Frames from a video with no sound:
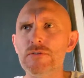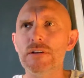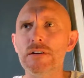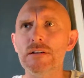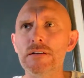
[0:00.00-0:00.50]

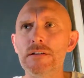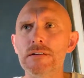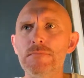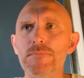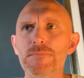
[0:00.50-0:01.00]

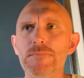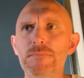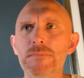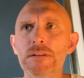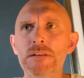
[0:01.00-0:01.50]
the
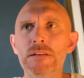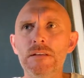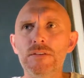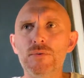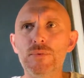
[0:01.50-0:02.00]

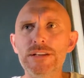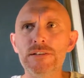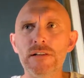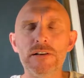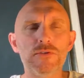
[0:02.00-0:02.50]

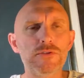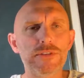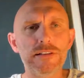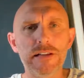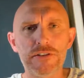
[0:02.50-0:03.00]
wheel. I ordered
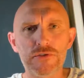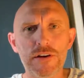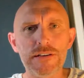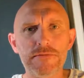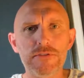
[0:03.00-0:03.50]
the
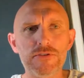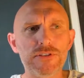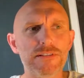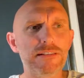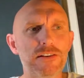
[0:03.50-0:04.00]
electronic
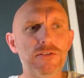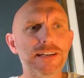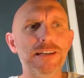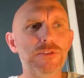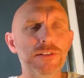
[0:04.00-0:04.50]
version, and they all
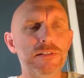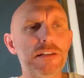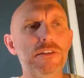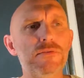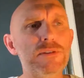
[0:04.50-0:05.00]
came within
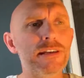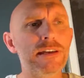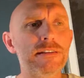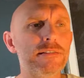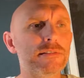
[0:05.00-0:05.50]
like 3
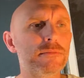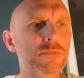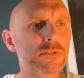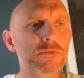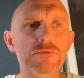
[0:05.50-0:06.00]
days.
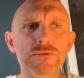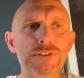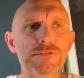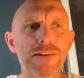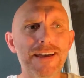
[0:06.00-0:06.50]
So it was
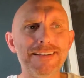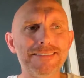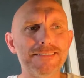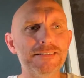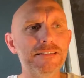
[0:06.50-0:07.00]
really
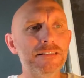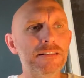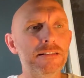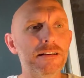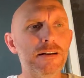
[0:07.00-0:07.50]
fast.
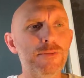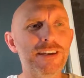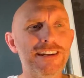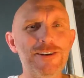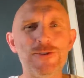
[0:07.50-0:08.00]

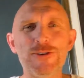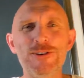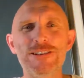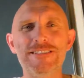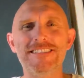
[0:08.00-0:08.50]
And I
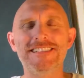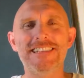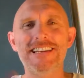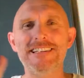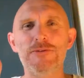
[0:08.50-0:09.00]
ordered the
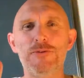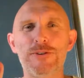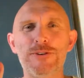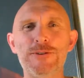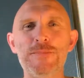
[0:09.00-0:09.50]
second
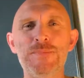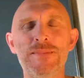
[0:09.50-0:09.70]
order.